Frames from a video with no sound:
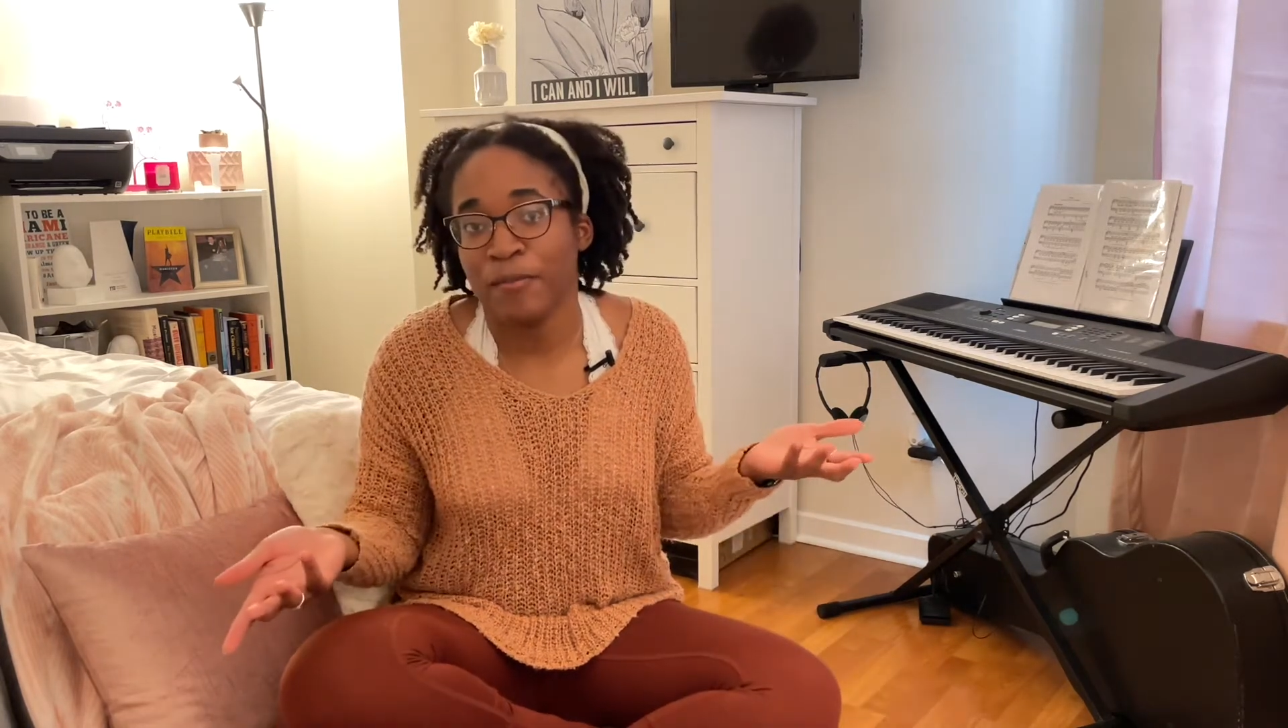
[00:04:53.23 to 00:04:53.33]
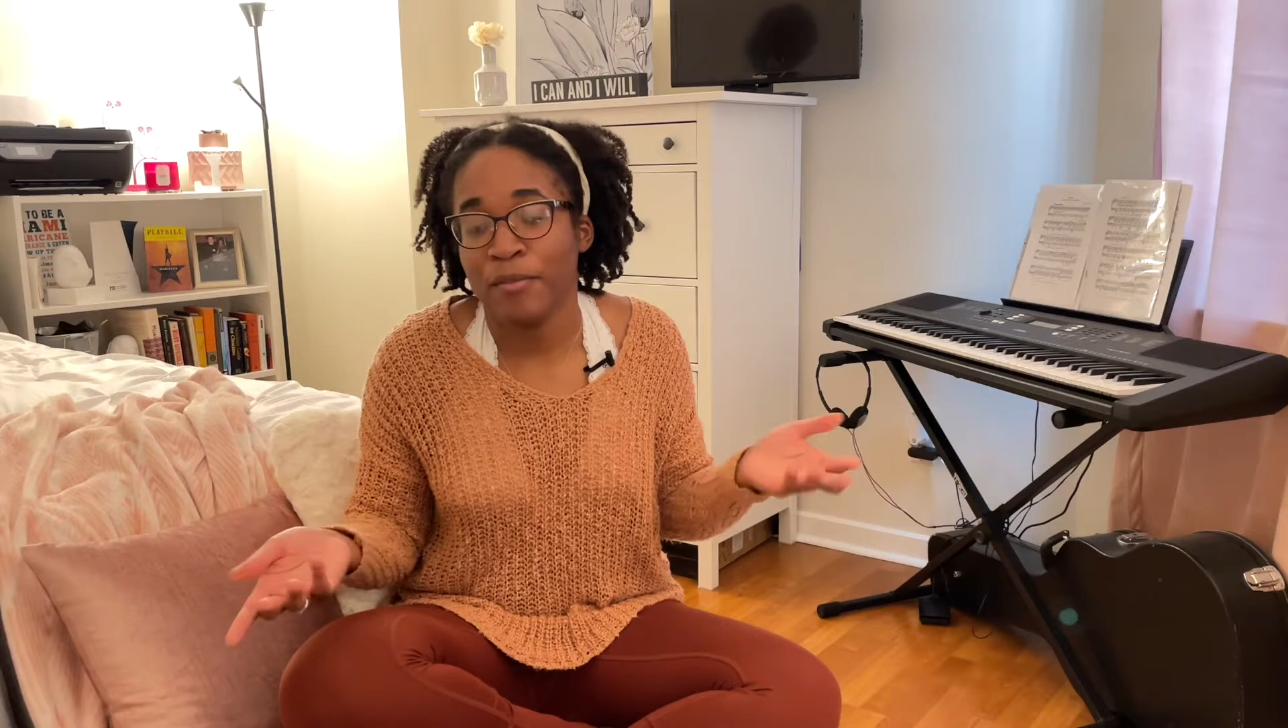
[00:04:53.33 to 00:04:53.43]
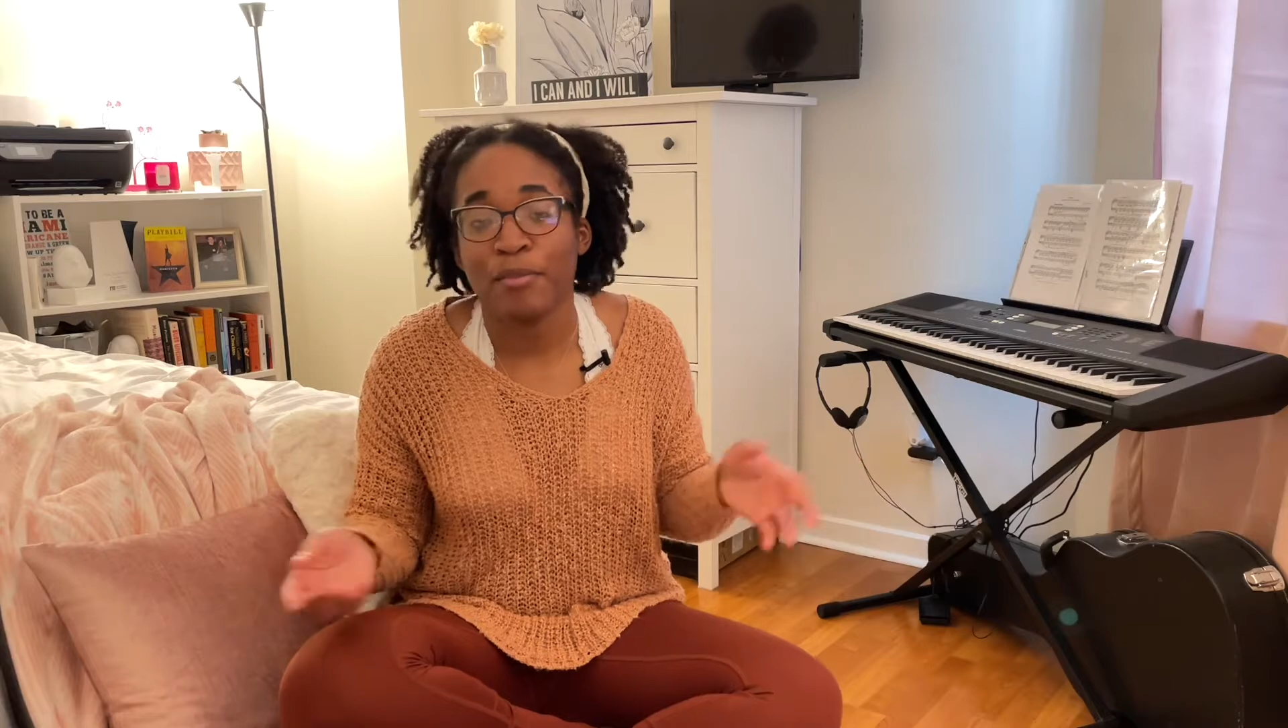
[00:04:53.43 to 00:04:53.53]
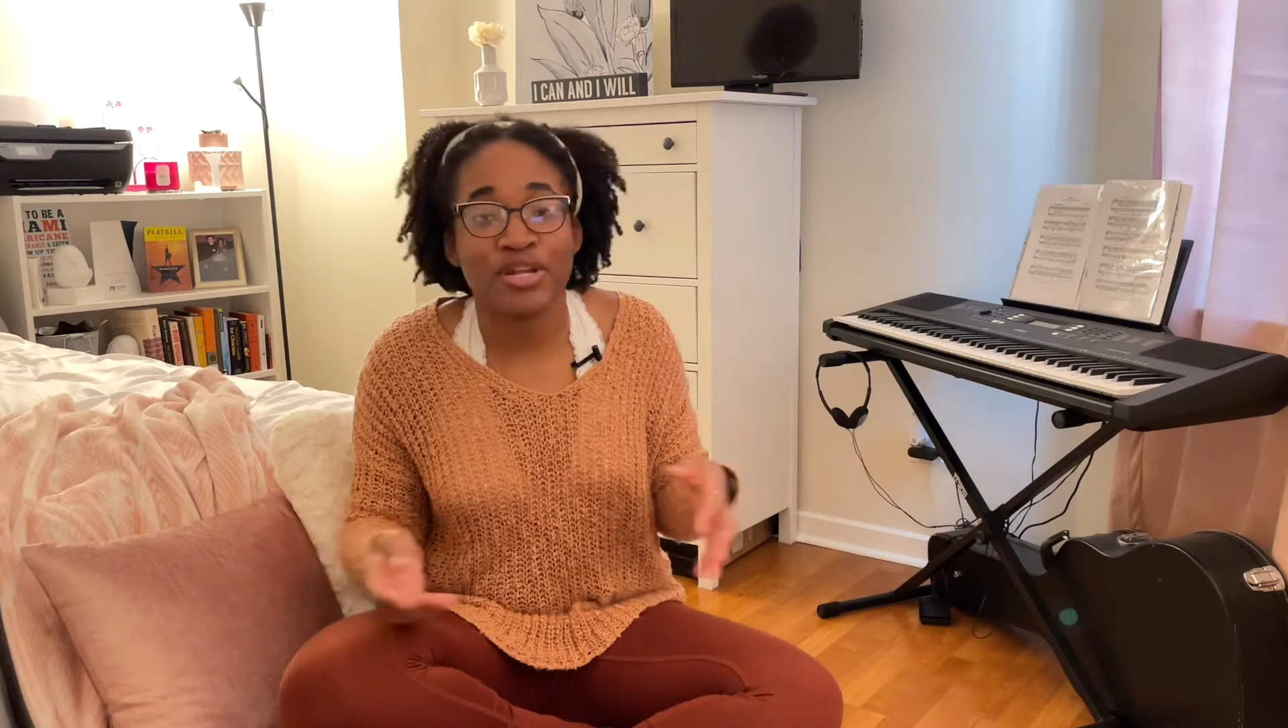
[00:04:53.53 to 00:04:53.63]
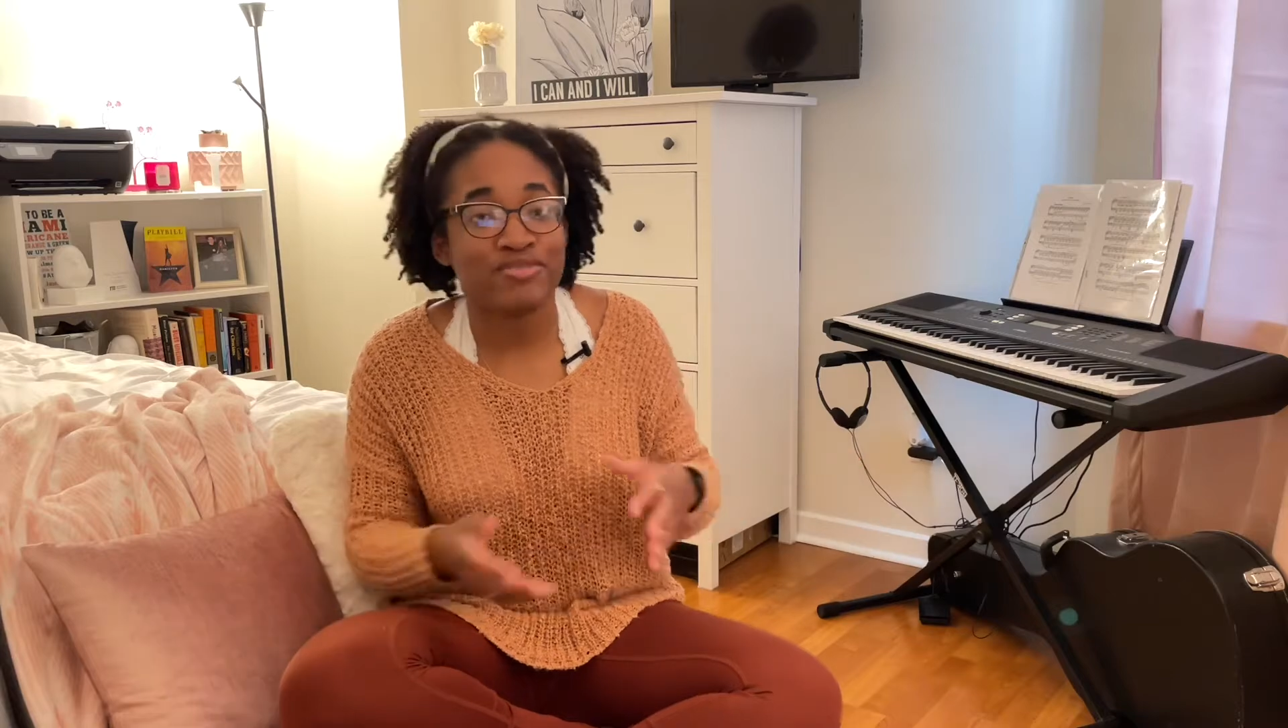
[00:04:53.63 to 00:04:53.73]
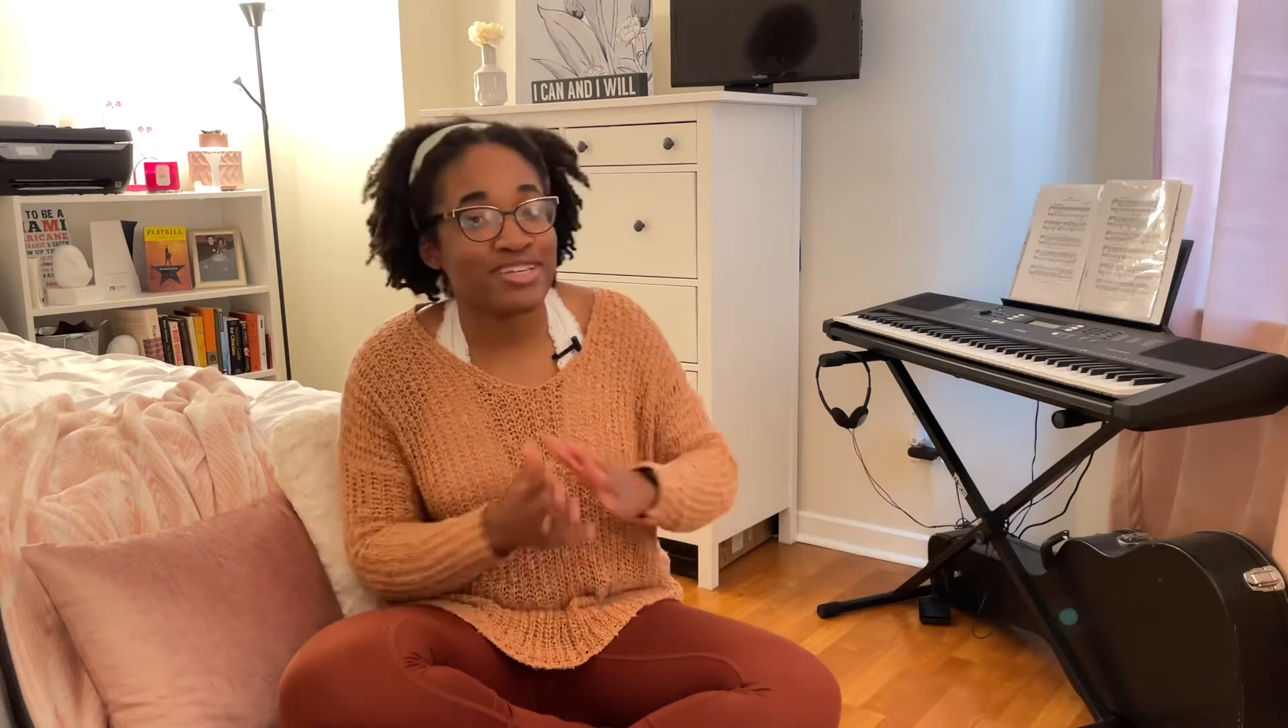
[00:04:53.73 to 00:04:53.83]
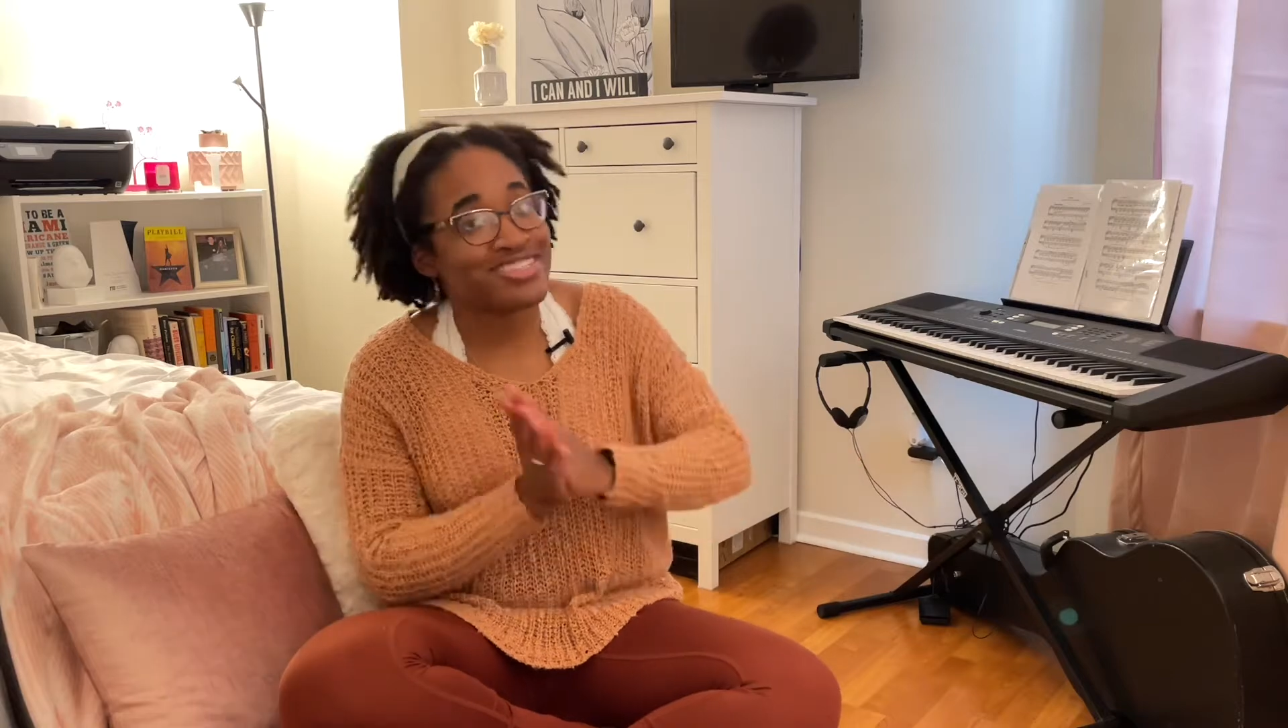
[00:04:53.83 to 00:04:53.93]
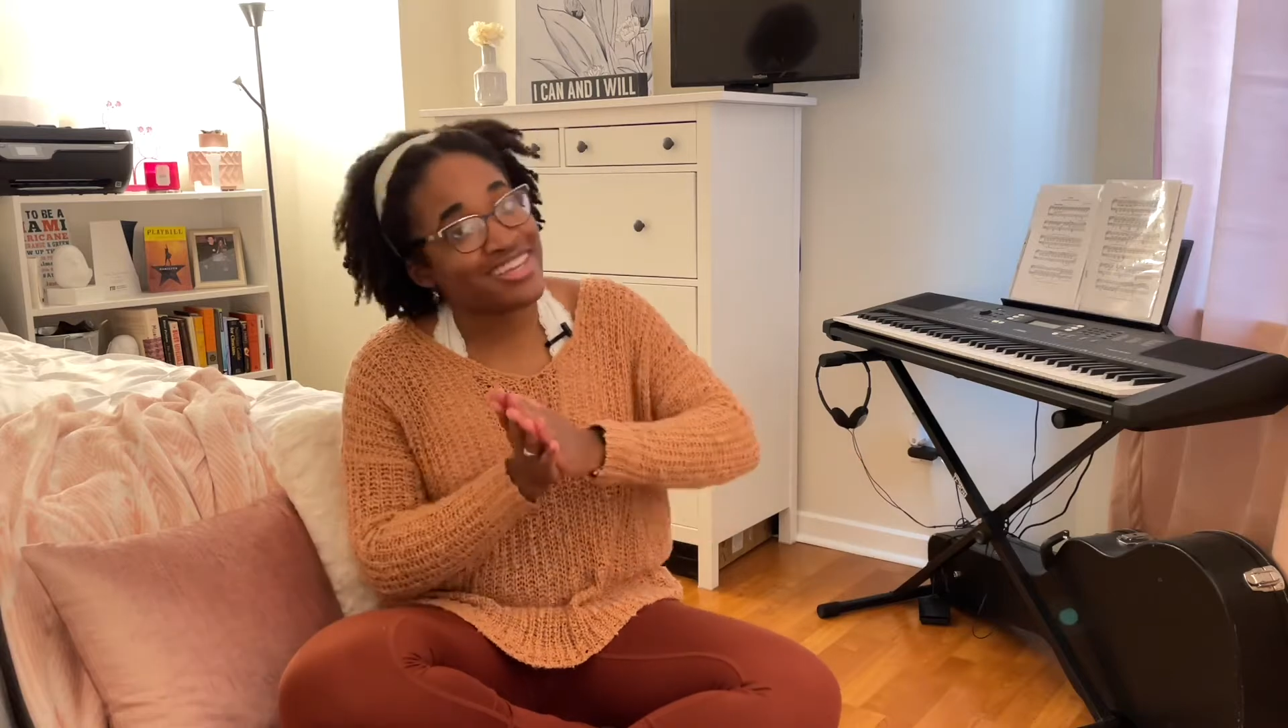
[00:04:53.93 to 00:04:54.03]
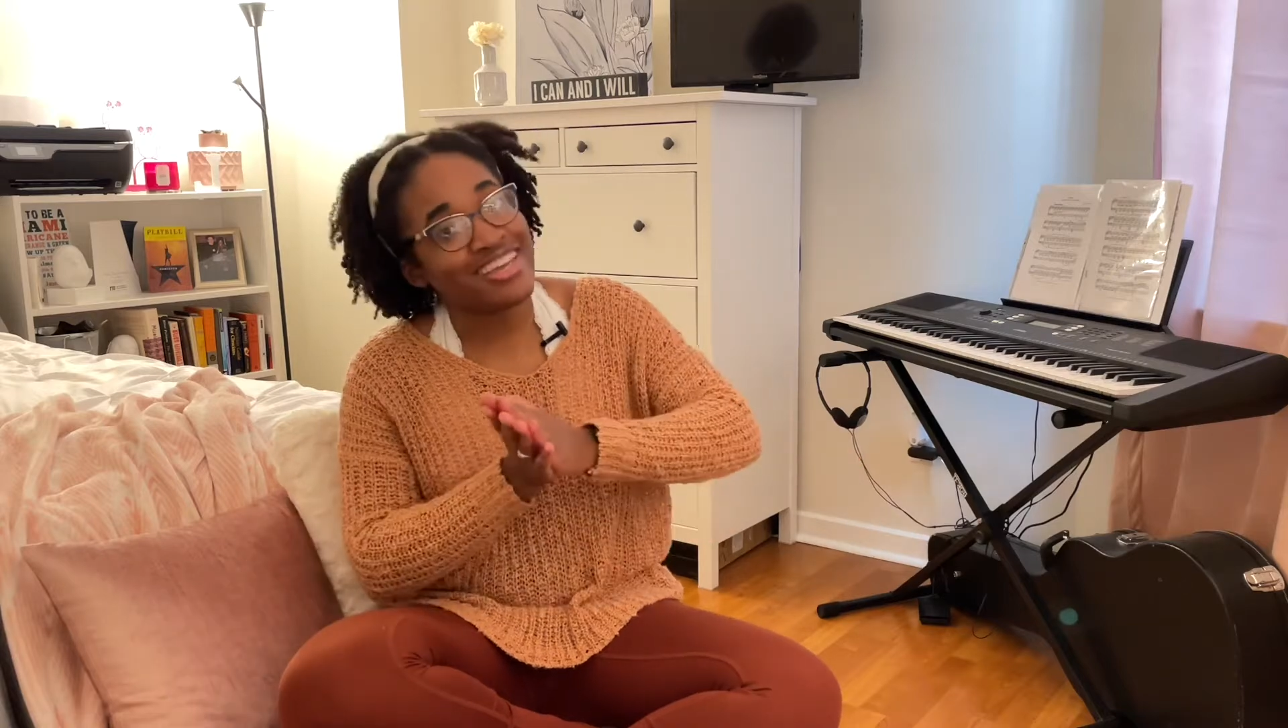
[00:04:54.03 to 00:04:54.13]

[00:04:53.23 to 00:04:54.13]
But if they say